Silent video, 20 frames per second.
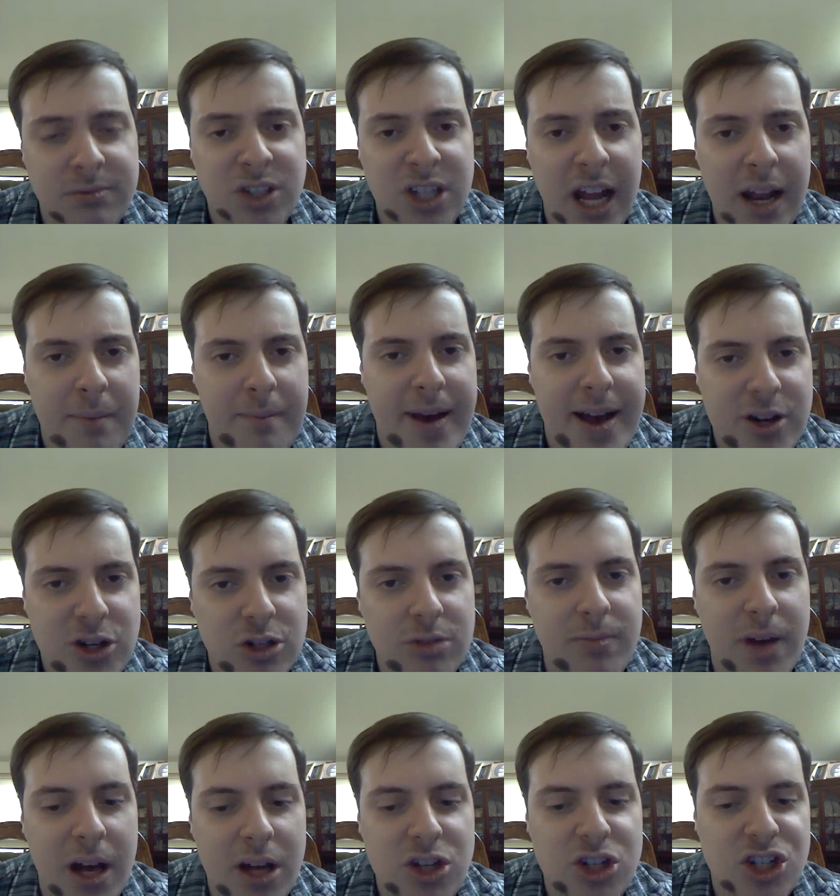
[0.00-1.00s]
solid match,
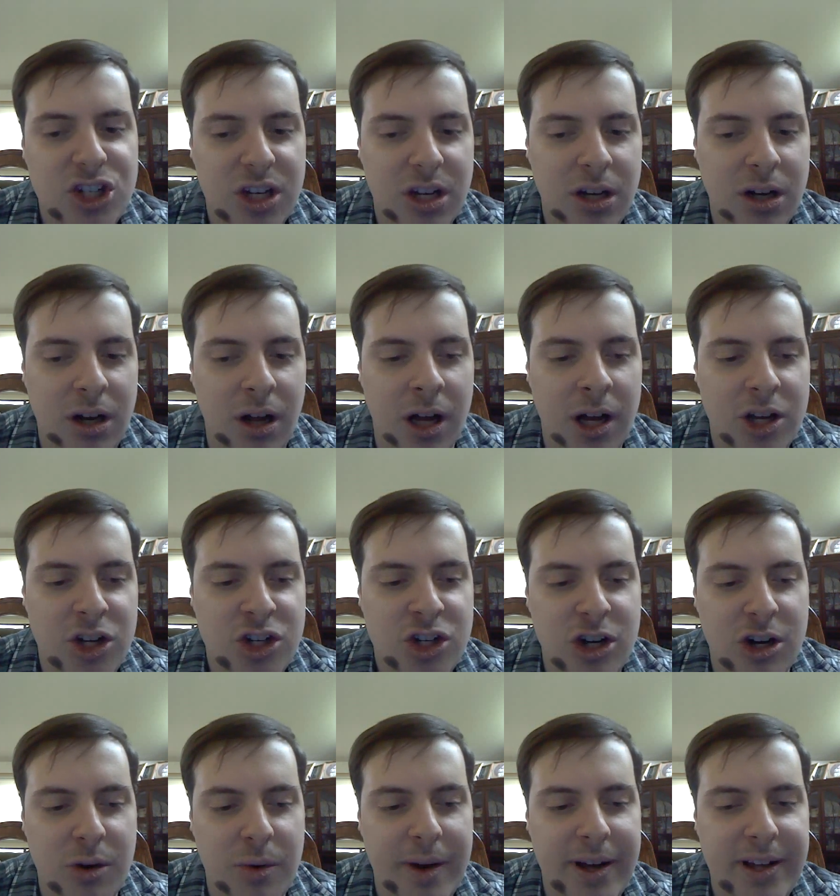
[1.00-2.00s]
good match.
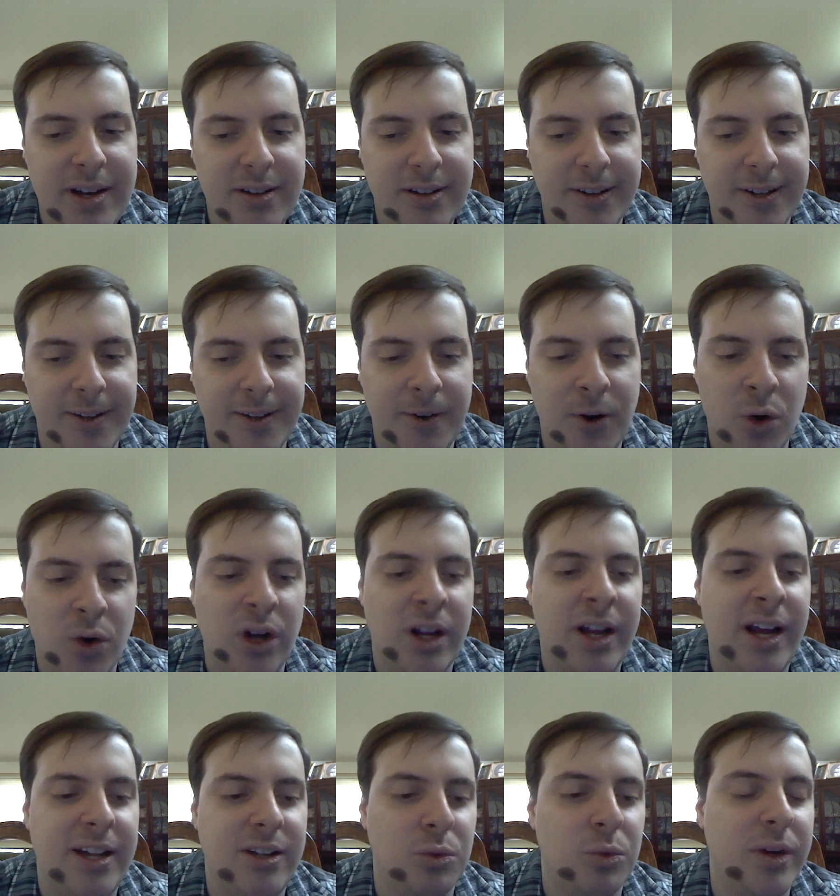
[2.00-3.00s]
Show and
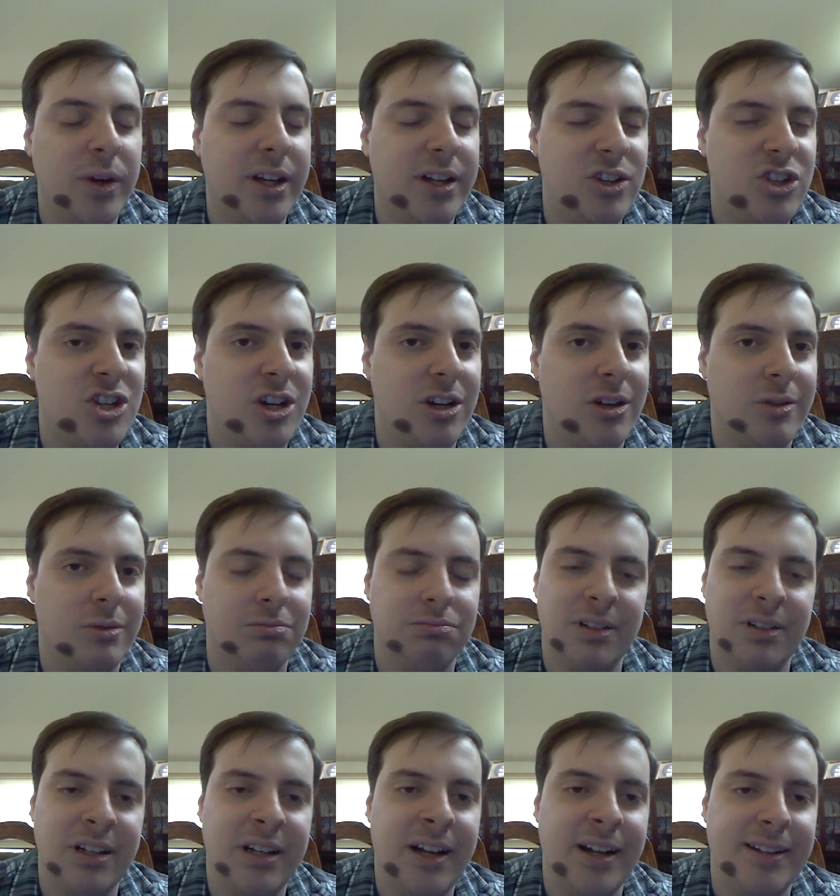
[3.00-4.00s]
Orton got the win.
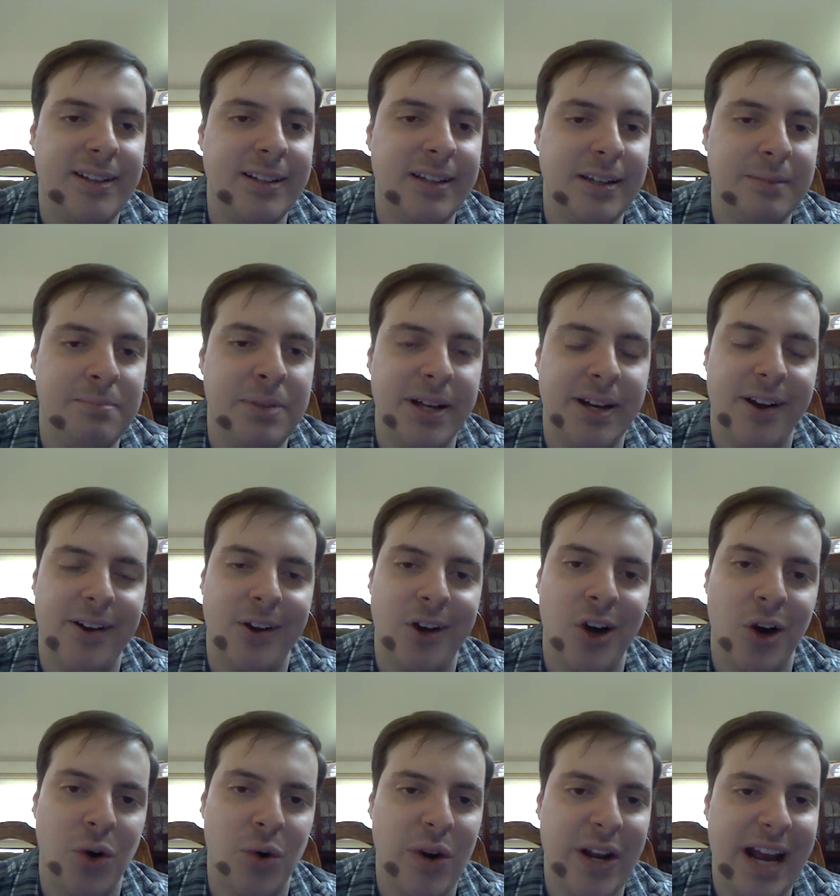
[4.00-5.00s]
Show got the pin on
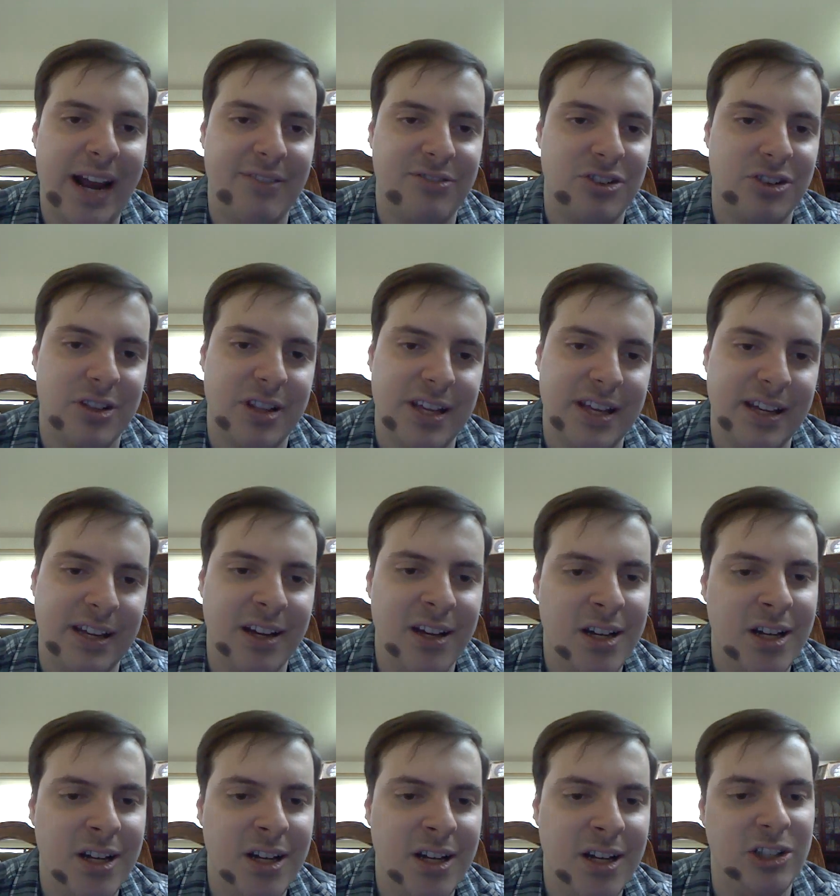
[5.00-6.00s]
Cody after the
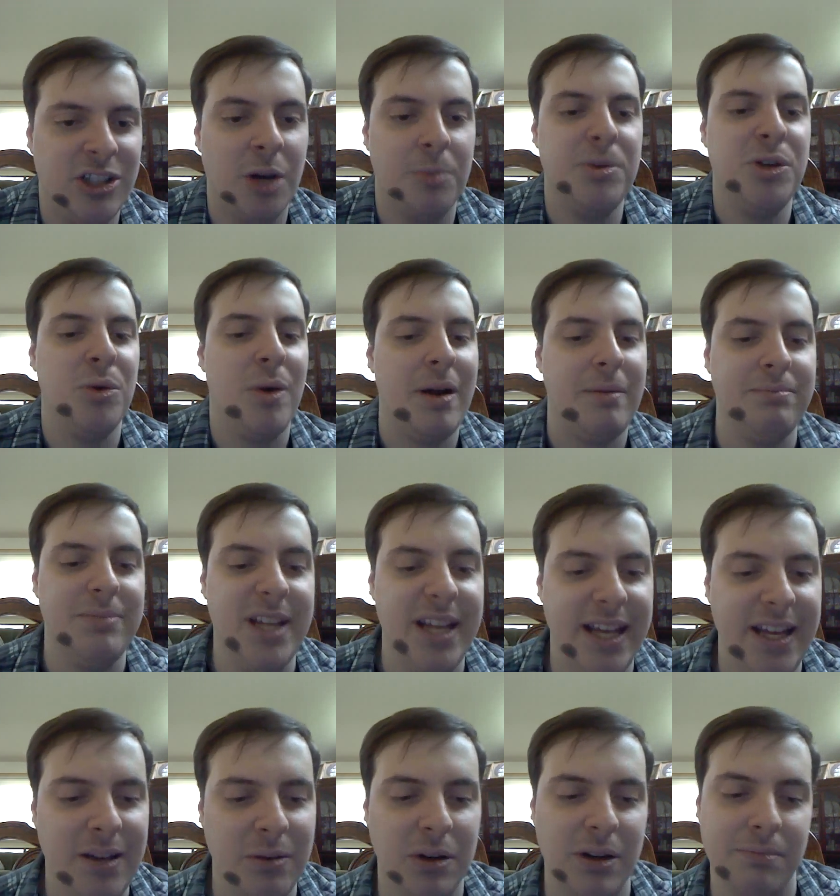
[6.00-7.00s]

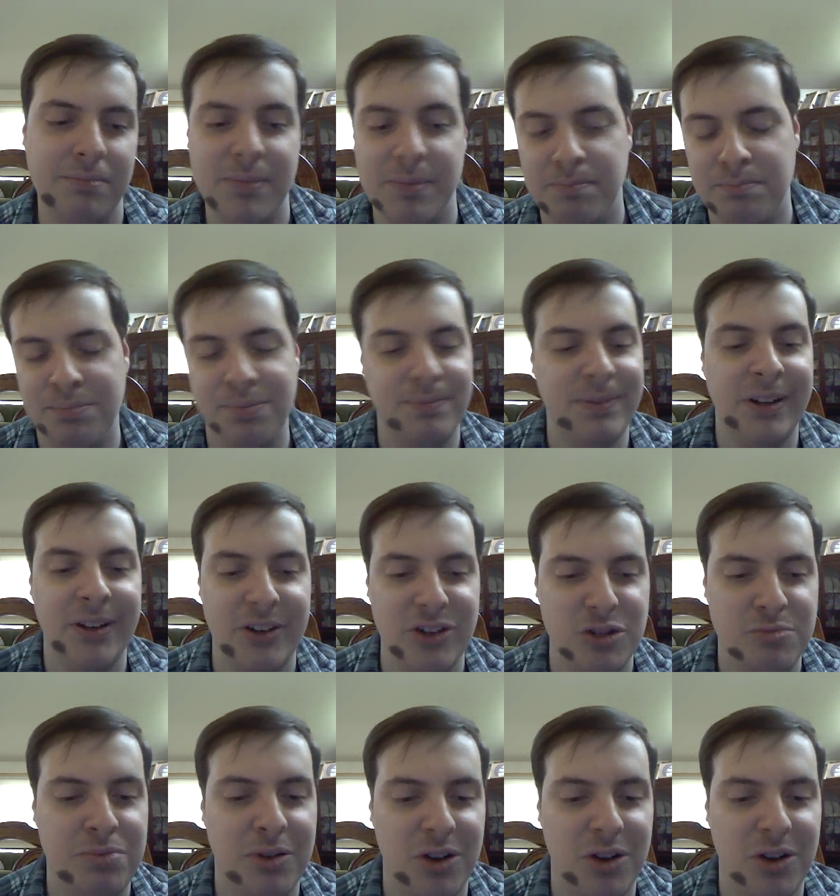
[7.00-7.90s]
WMD when he